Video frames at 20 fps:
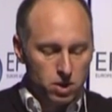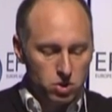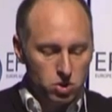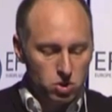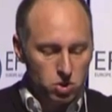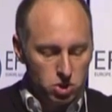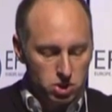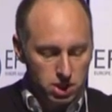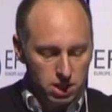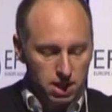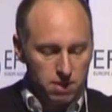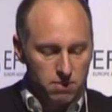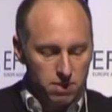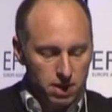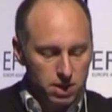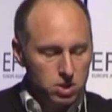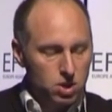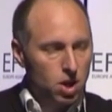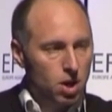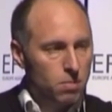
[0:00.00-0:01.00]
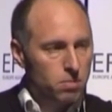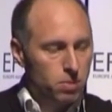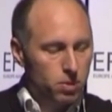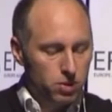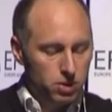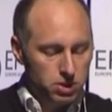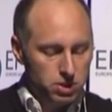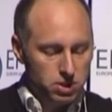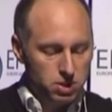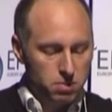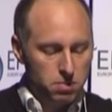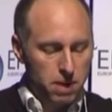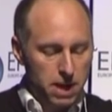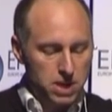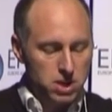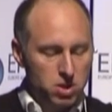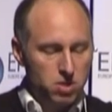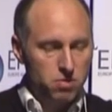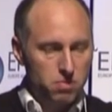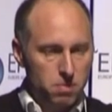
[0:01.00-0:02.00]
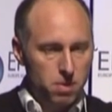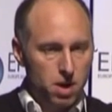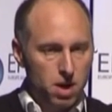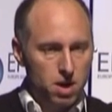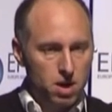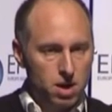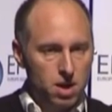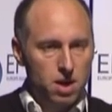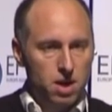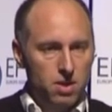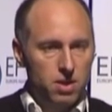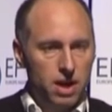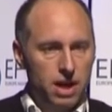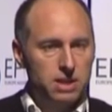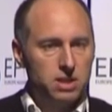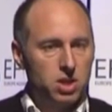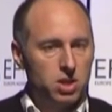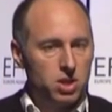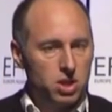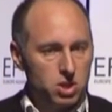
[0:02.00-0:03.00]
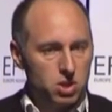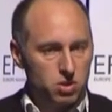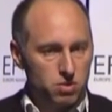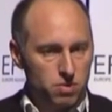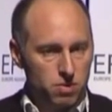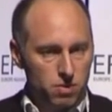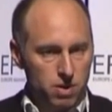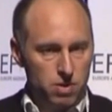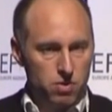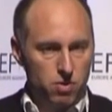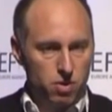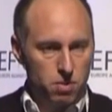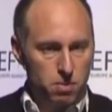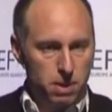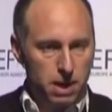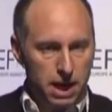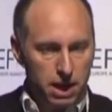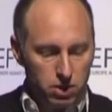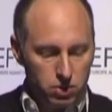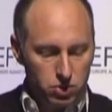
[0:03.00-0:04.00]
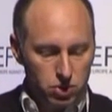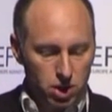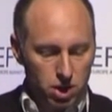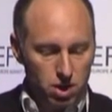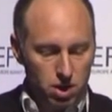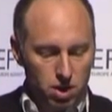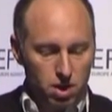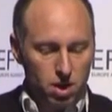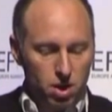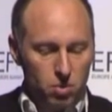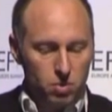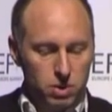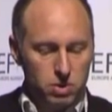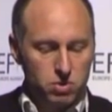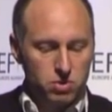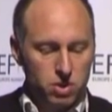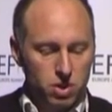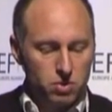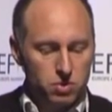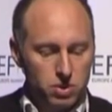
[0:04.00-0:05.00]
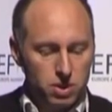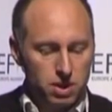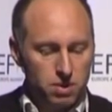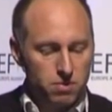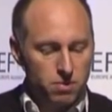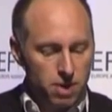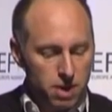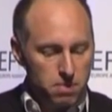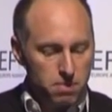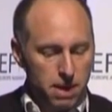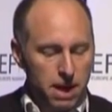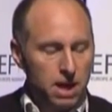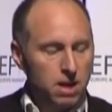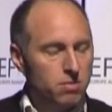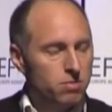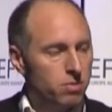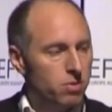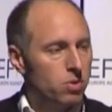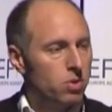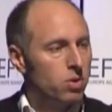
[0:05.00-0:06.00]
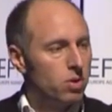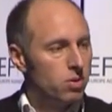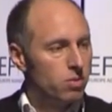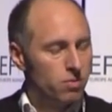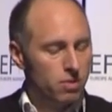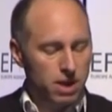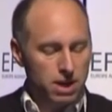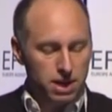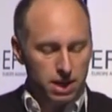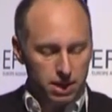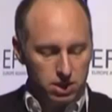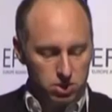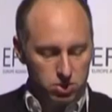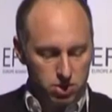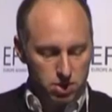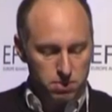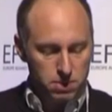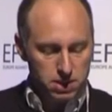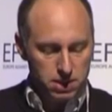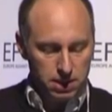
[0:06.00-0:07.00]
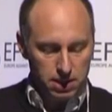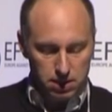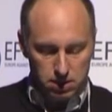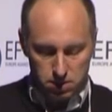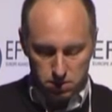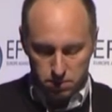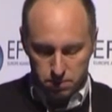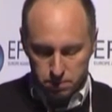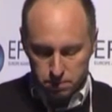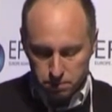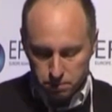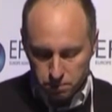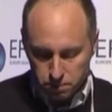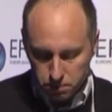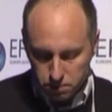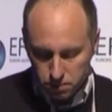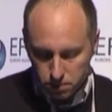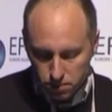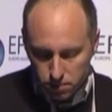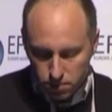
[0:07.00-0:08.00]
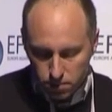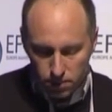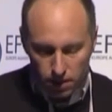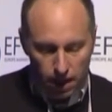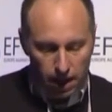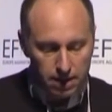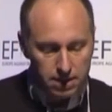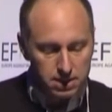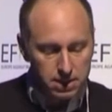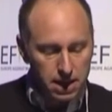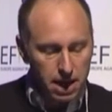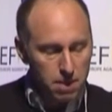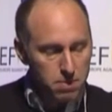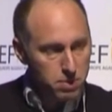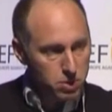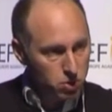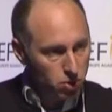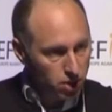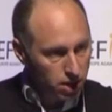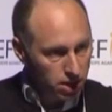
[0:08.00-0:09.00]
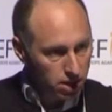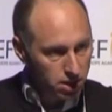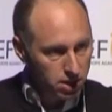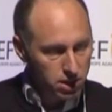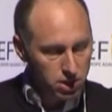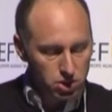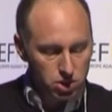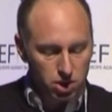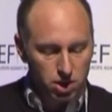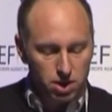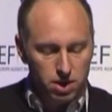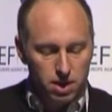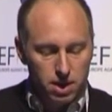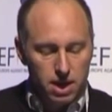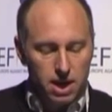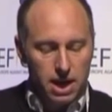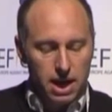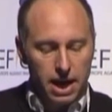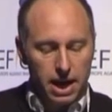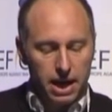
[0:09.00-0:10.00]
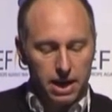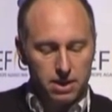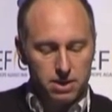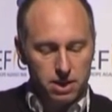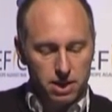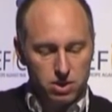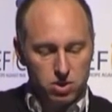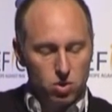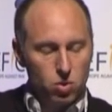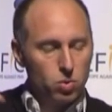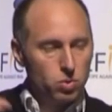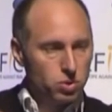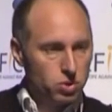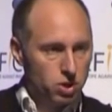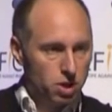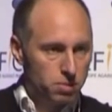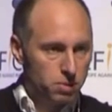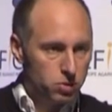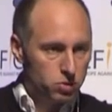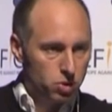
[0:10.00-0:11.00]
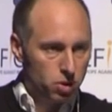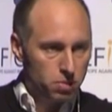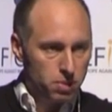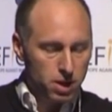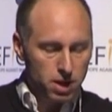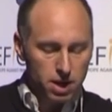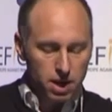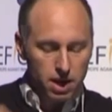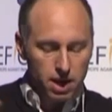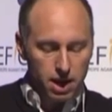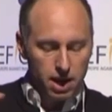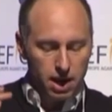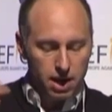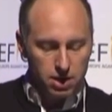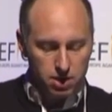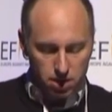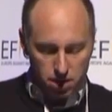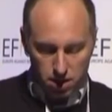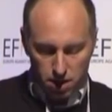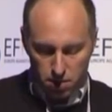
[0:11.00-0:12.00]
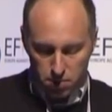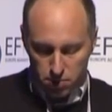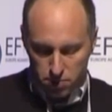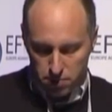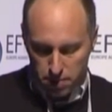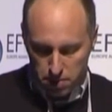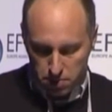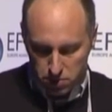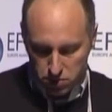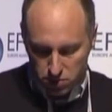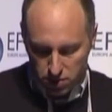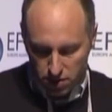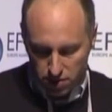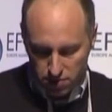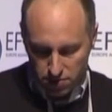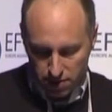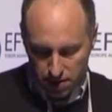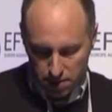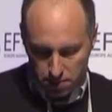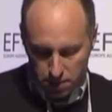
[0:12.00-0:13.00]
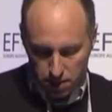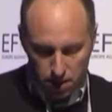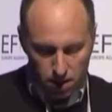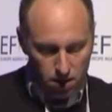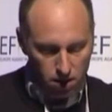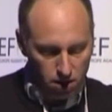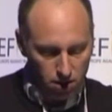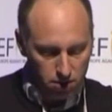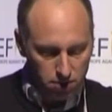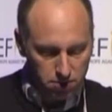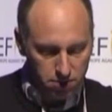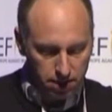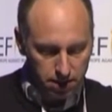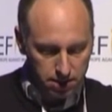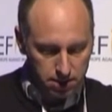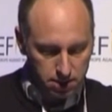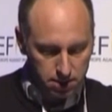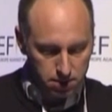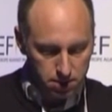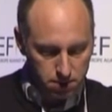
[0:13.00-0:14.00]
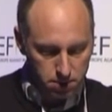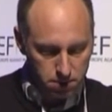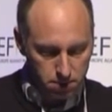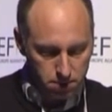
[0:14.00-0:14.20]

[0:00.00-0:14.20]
So just to give an example, this is a patient of mine that has a condition of erythromelalgia, which results in very painful red extremities, and it's an episodic condition, and it's autosomal dominant, and a number of members of her family are affected.